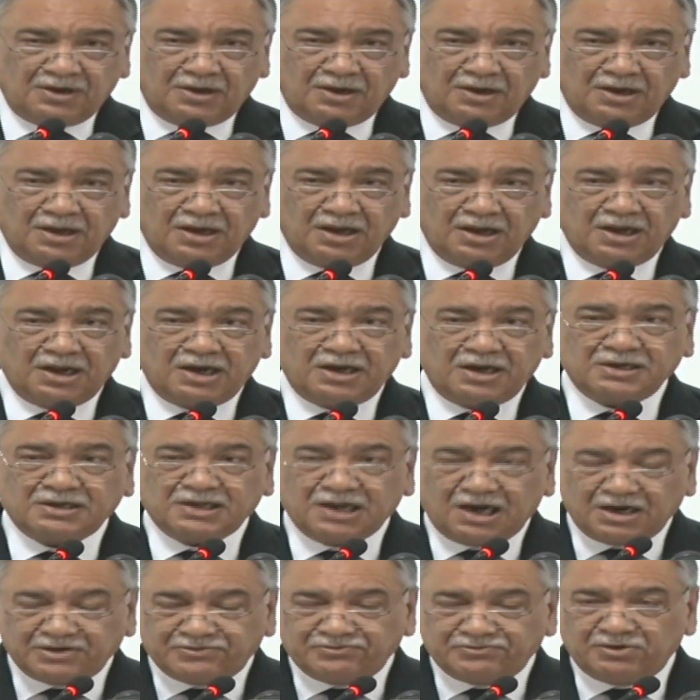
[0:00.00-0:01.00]
And
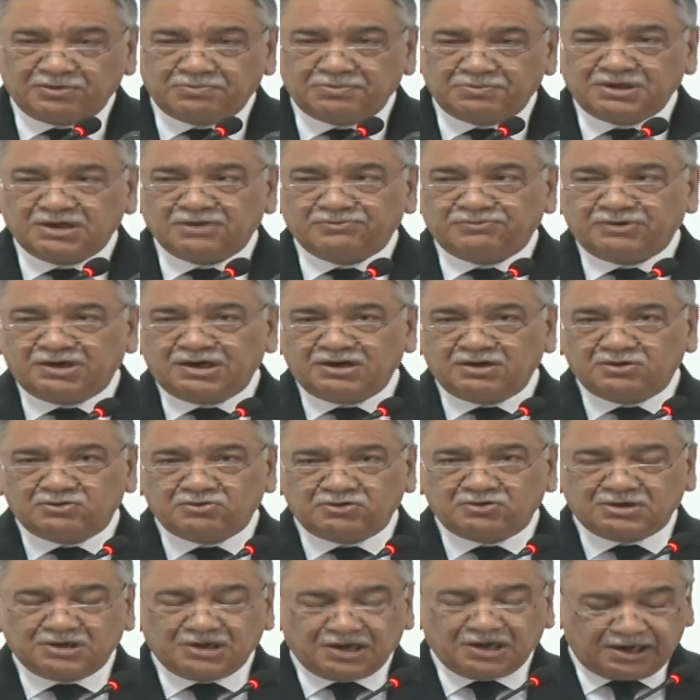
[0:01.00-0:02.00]
that will be a very
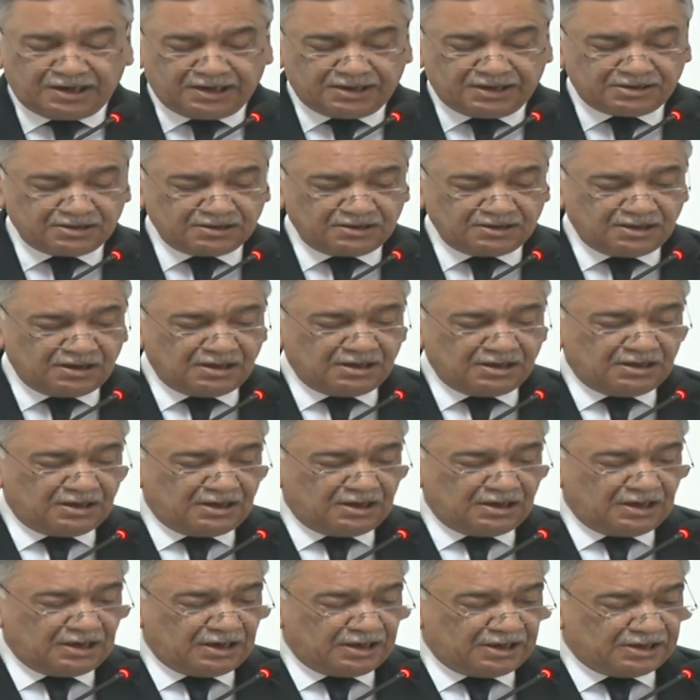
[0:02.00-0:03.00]
good guide
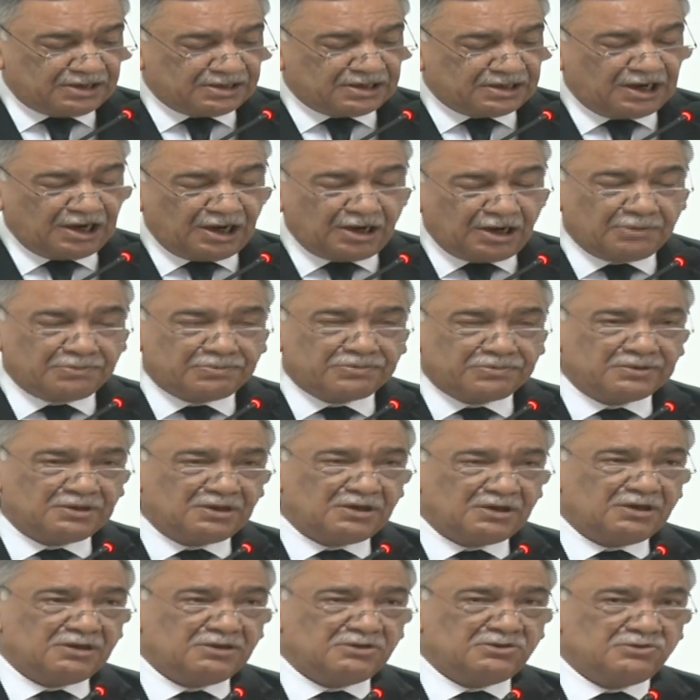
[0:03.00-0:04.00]
and help
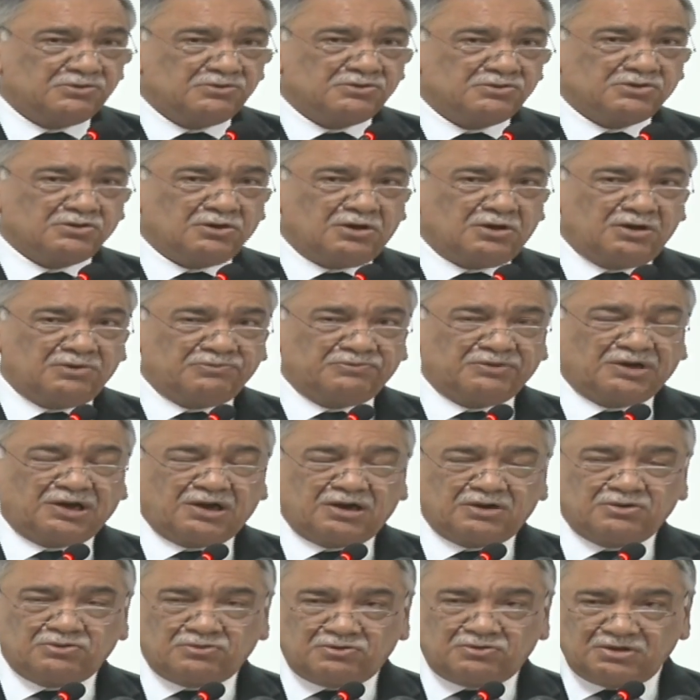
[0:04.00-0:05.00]
to solve
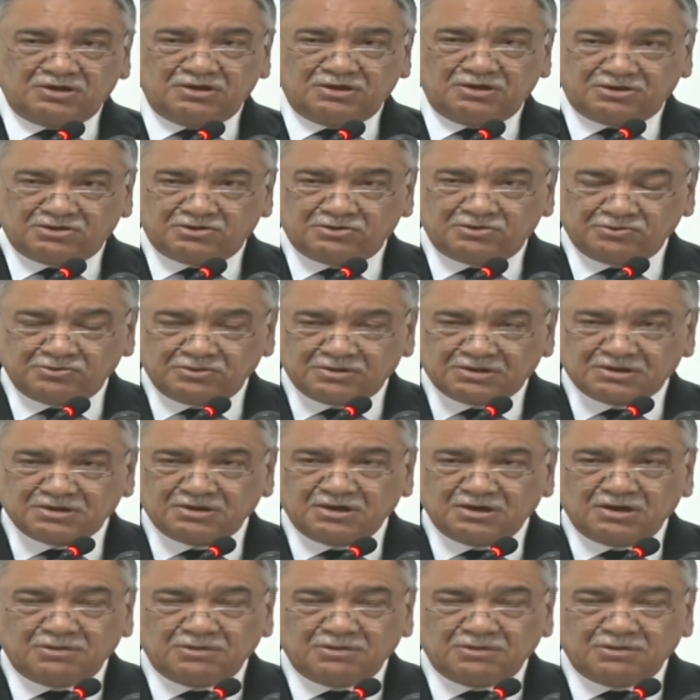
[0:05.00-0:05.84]
our own issues,